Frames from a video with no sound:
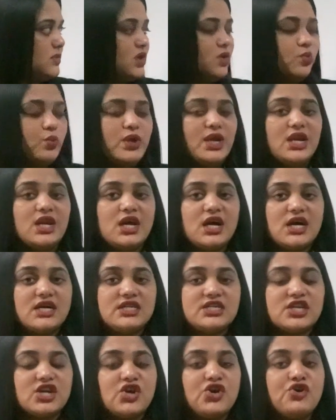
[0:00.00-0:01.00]
We
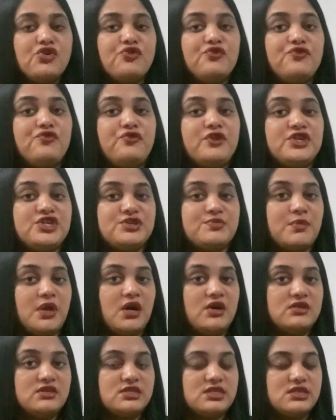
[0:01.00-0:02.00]
learned fish
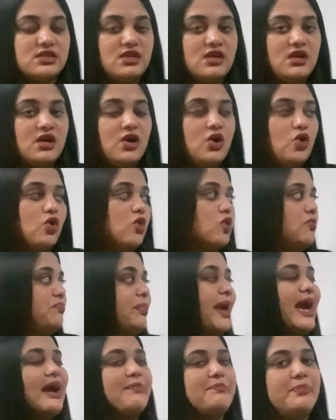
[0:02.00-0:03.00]
mouths or
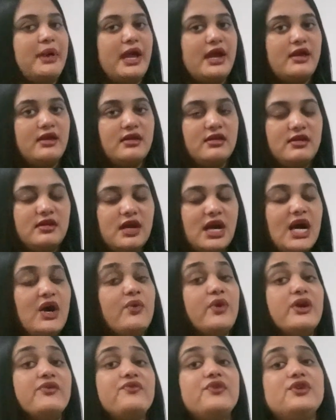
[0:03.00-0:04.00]
Pac-Man,
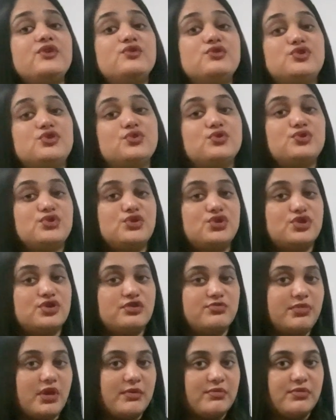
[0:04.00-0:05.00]
however you choose to
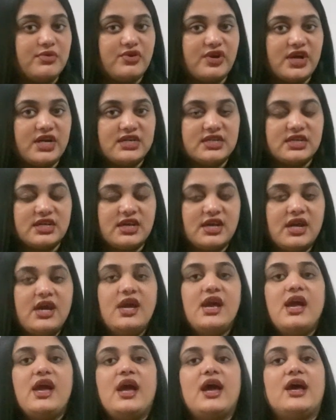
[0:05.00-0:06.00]
remember it.
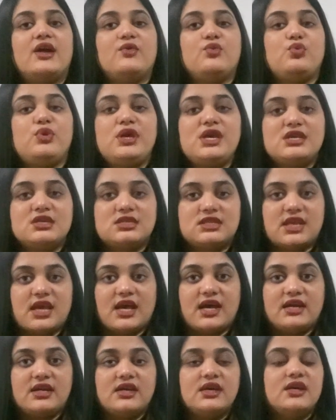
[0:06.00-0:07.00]
And we
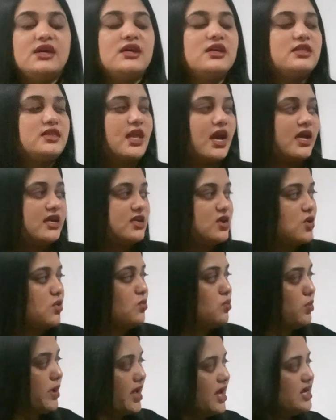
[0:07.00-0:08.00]
said that
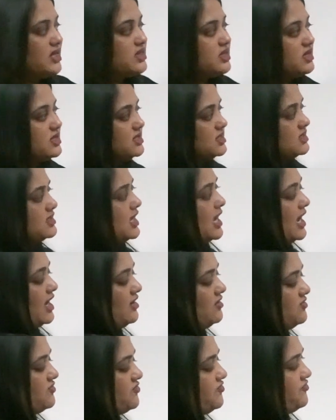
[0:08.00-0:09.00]
where the
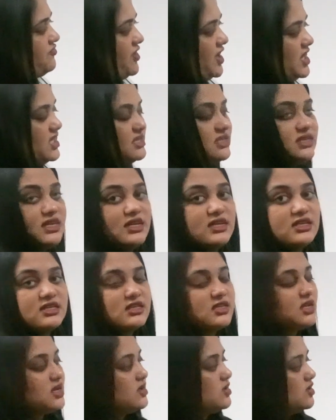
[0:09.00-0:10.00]
sign faces,